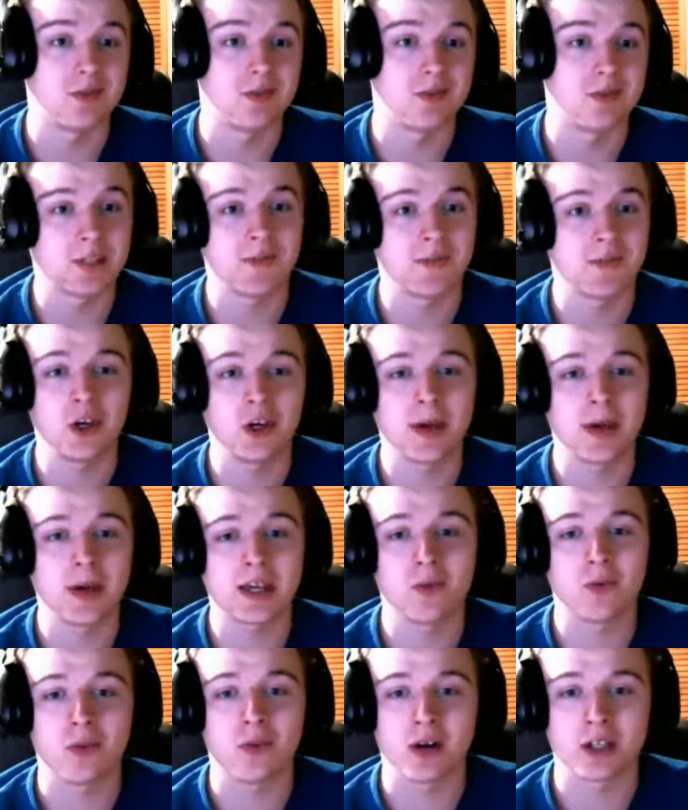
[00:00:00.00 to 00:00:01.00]
Because if you go
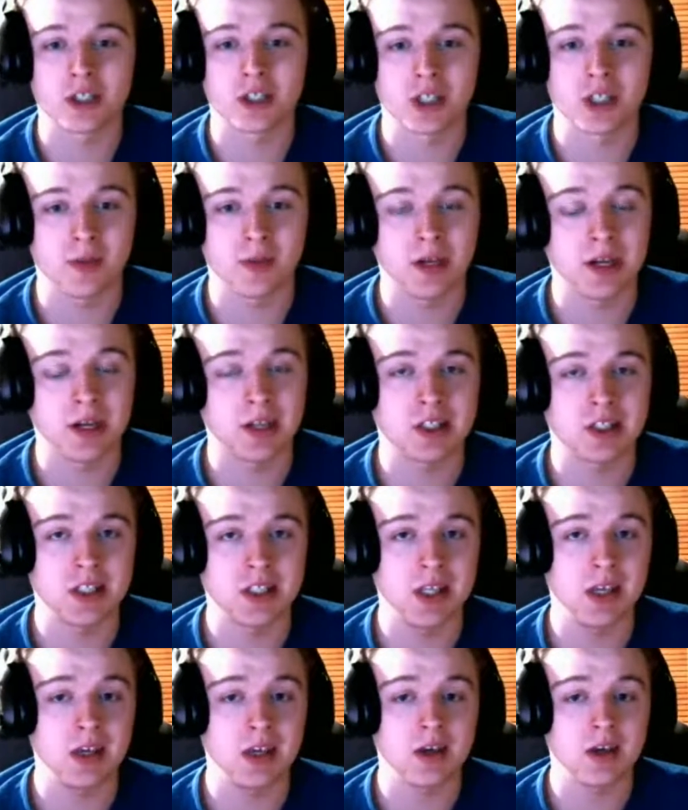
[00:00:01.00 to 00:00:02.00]
back and watch them in
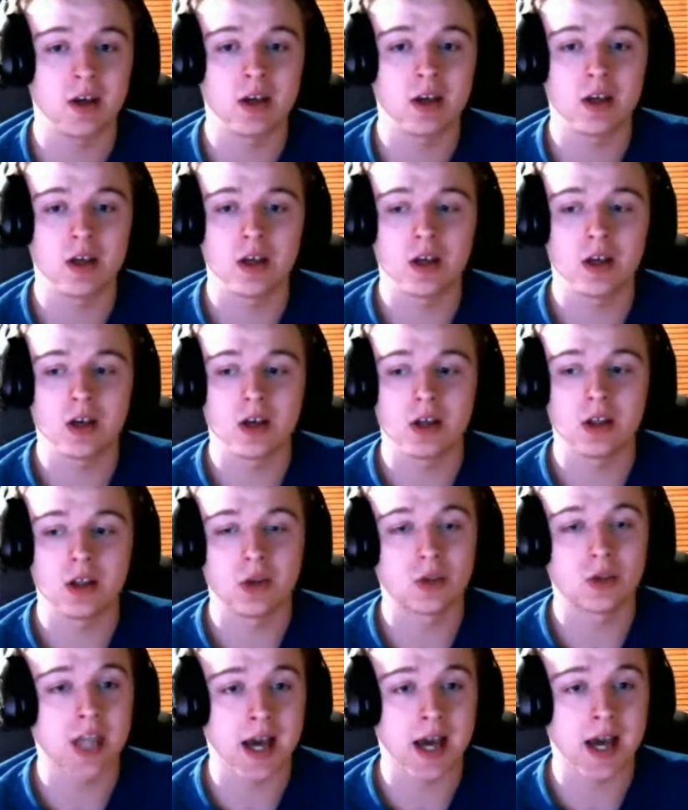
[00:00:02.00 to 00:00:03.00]
NXT,
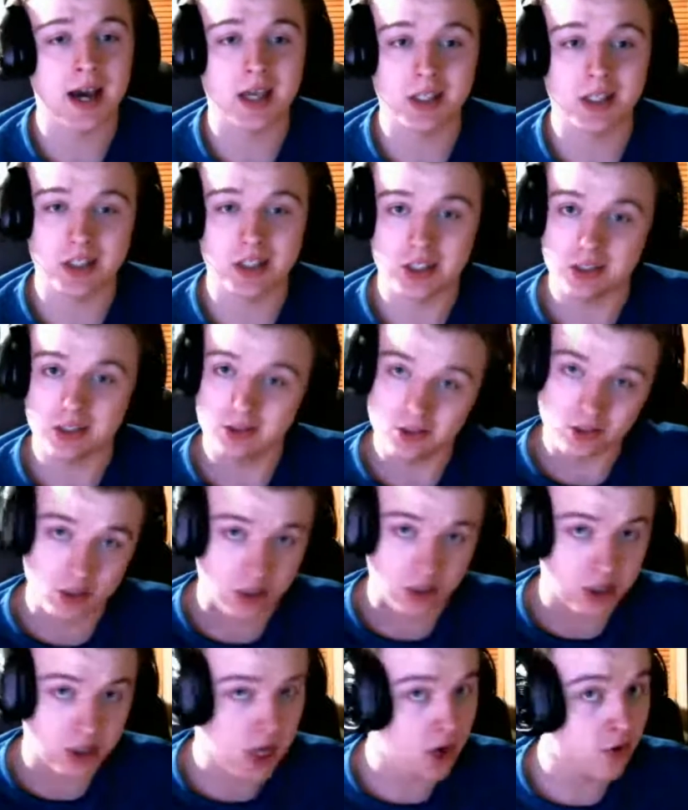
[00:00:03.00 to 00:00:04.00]
those guys
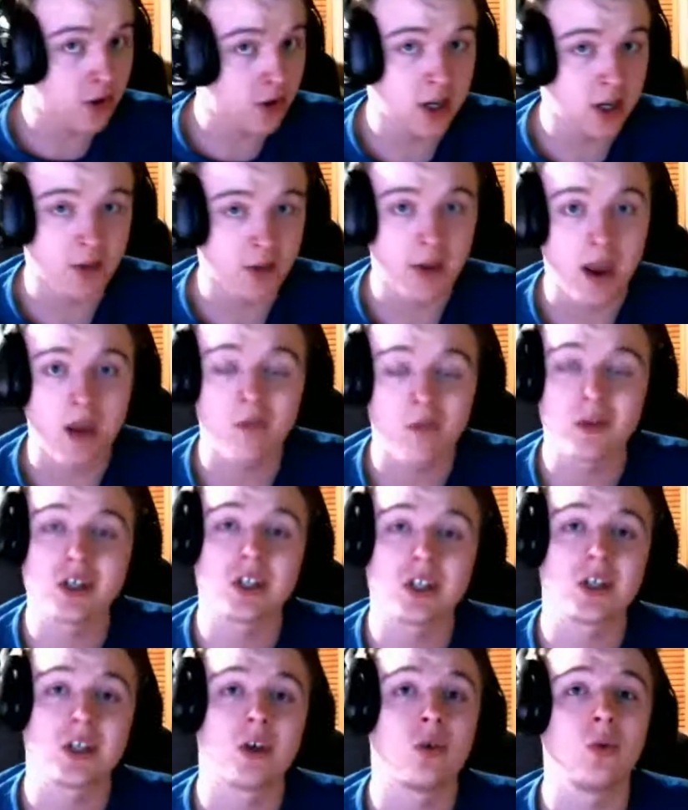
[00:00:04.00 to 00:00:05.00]
are tearing it up every
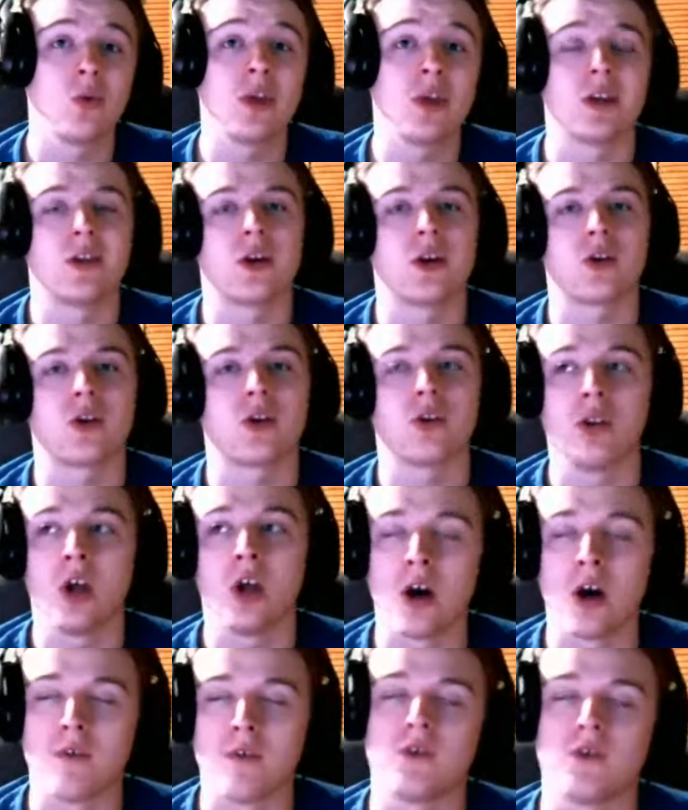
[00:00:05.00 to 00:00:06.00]
single week, and they're
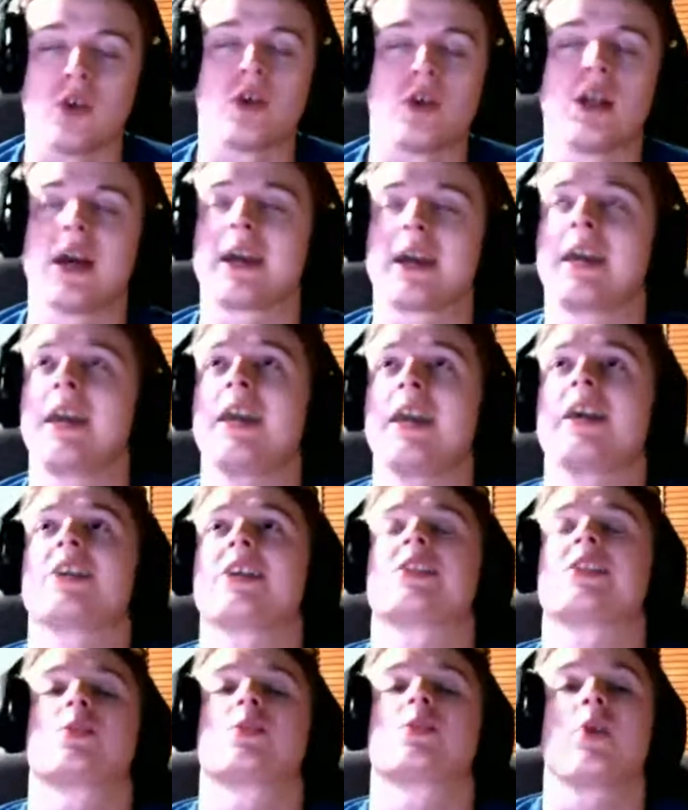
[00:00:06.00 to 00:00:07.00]
loved on it. I can't
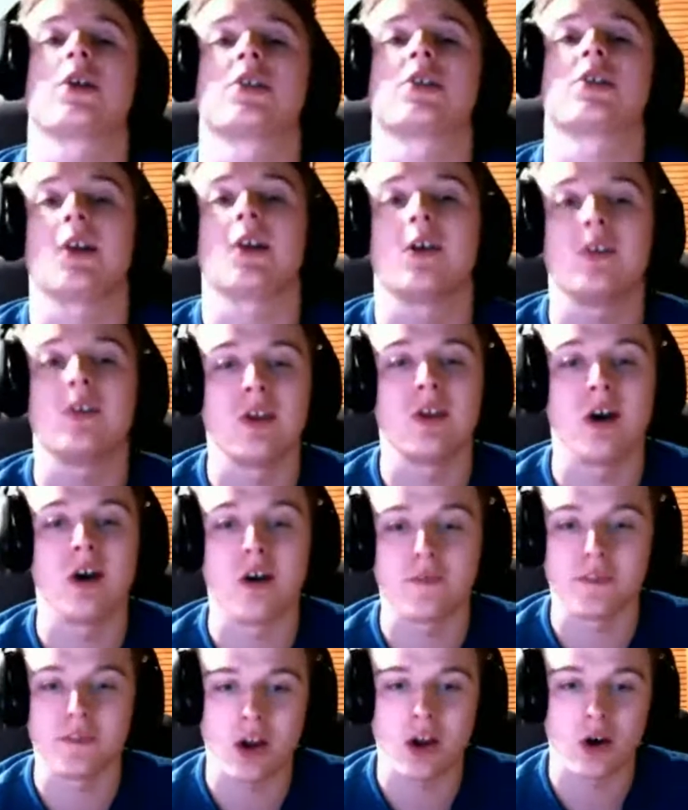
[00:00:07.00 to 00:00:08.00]
express it
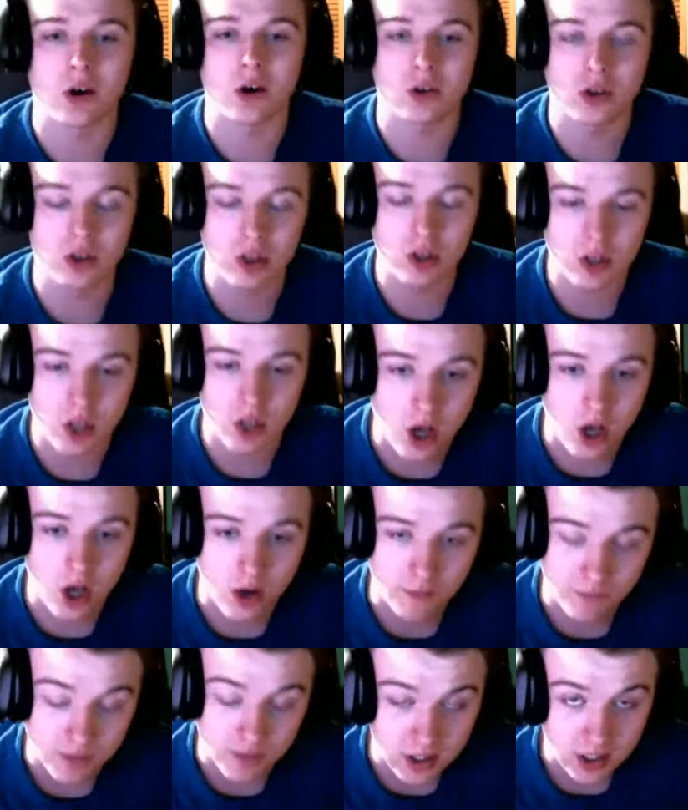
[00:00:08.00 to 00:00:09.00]
enough. They are
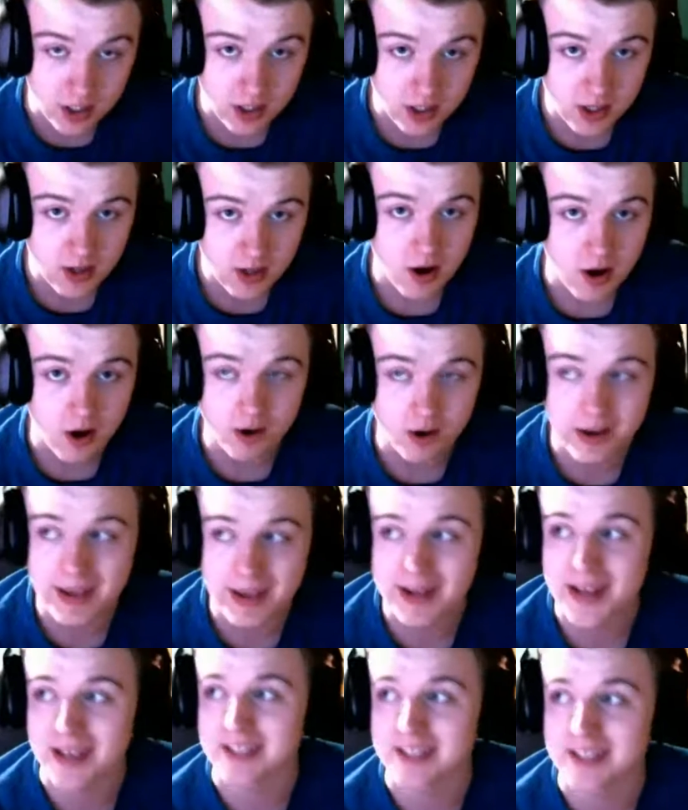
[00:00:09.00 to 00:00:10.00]
loved on
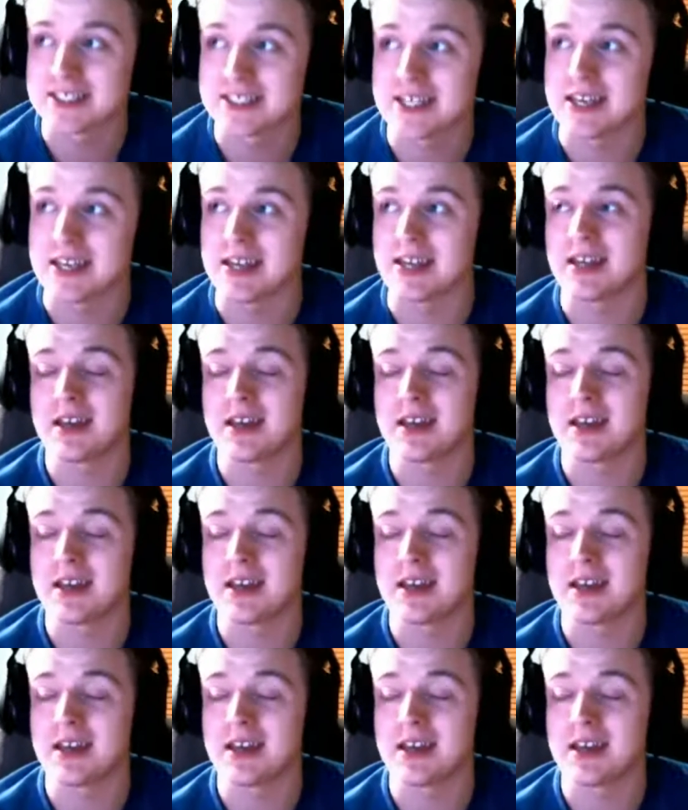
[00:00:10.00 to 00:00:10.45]
NXT.